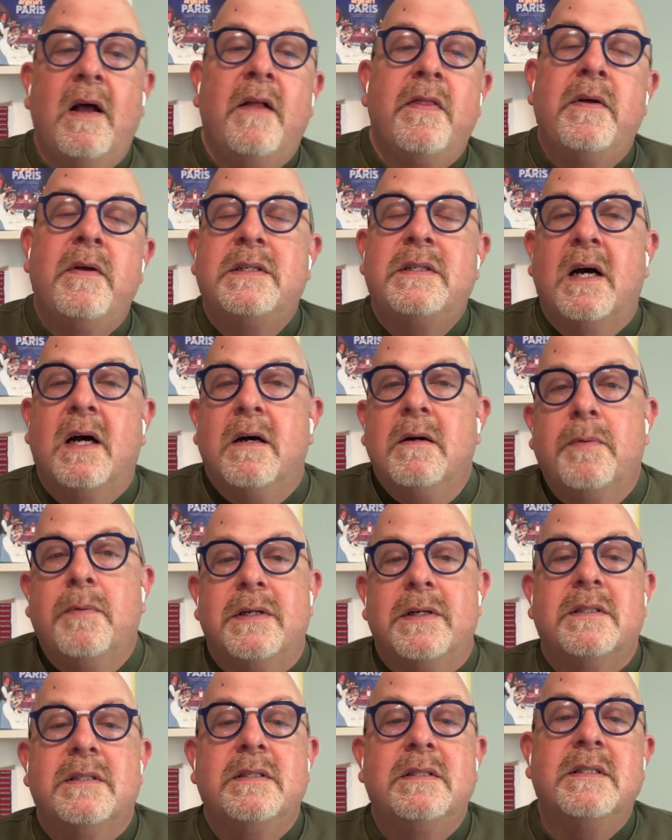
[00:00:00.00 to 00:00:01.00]
The duck
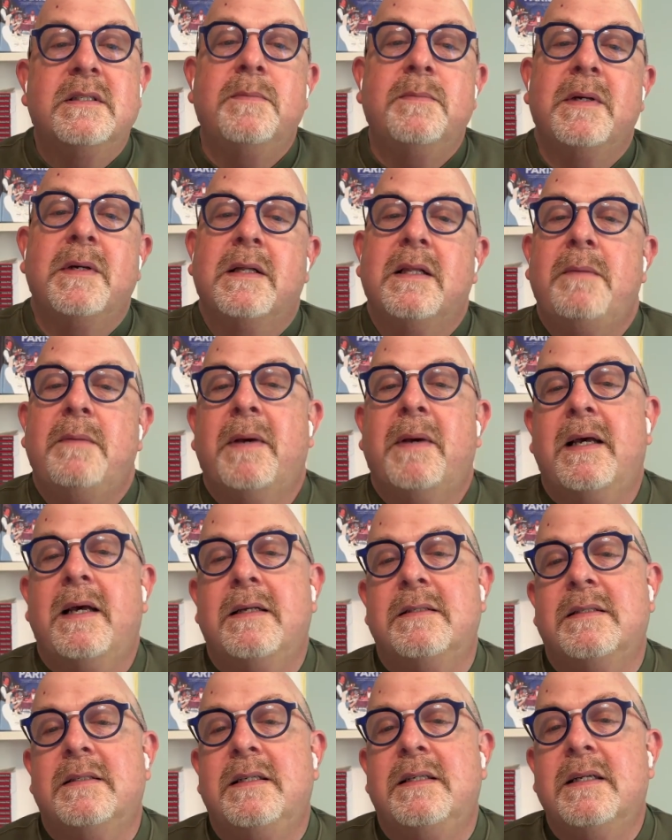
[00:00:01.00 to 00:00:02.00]
breast is typically
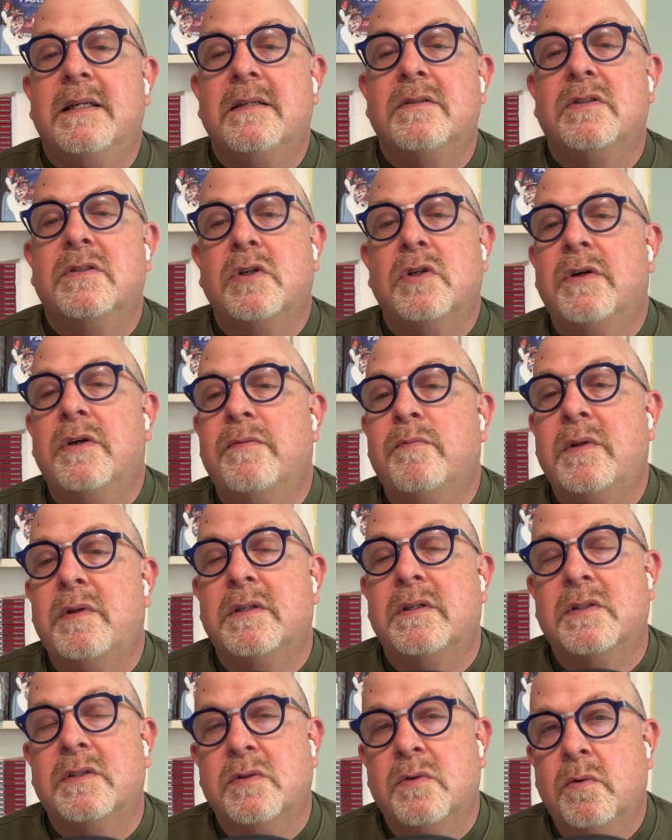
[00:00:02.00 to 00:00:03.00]
pan-seared and served with a
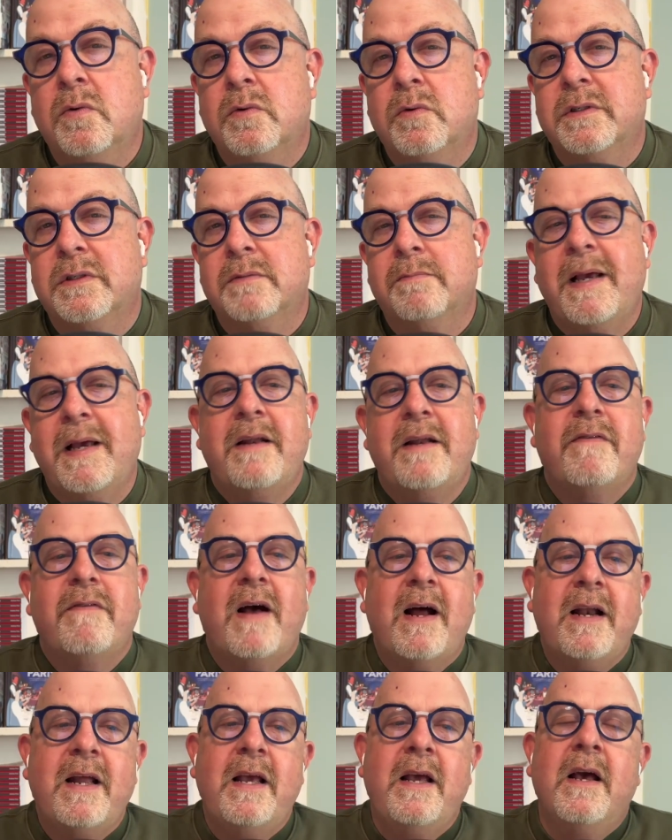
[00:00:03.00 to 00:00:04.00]
sauce made of
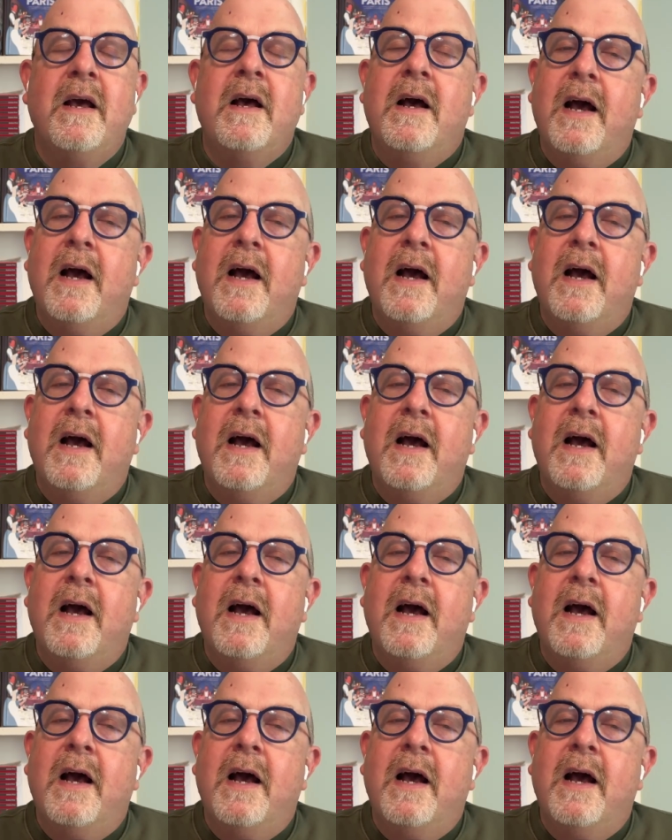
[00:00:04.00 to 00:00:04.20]
honey